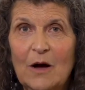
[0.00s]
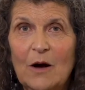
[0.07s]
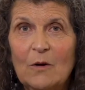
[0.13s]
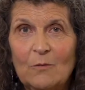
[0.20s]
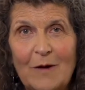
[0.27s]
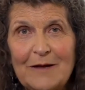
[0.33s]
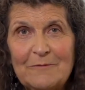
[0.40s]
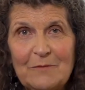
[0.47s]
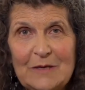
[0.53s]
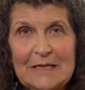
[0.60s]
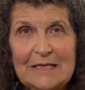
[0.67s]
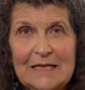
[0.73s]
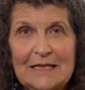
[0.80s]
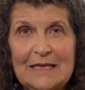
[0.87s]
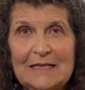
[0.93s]
One
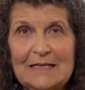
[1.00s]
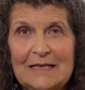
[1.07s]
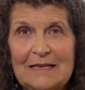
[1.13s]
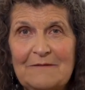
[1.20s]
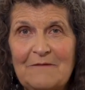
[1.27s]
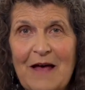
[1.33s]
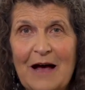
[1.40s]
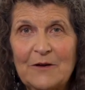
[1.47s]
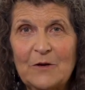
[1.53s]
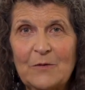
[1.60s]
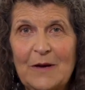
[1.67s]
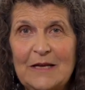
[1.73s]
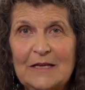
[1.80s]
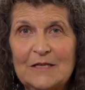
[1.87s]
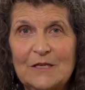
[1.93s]
reason is that
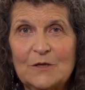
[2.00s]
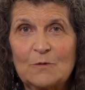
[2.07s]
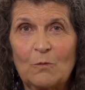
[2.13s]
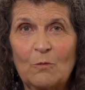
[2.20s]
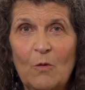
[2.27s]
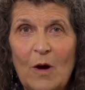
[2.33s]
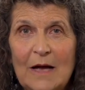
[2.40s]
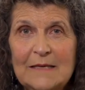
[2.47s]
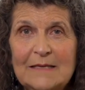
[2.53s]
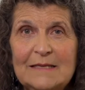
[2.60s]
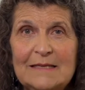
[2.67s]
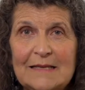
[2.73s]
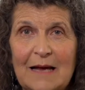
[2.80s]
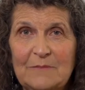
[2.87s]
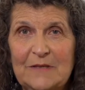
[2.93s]
evaluating just one
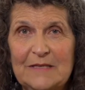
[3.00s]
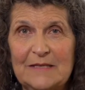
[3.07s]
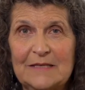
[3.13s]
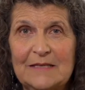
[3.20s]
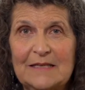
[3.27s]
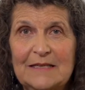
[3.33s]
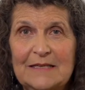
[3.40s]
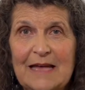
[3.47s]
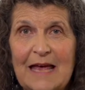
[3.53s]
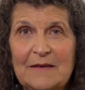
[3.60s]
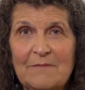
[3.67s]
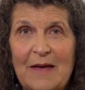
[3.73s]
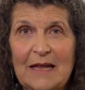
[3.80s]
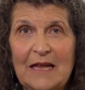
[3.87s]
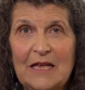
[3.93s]
substance can
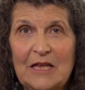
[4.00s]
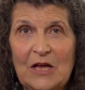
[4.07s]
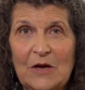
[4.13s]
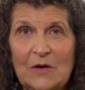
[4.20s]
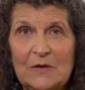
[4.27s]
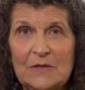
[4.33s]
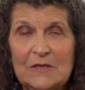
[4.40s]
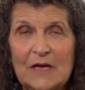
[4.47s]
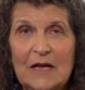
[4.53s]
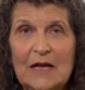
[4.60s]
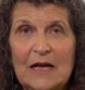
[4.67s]
take many years.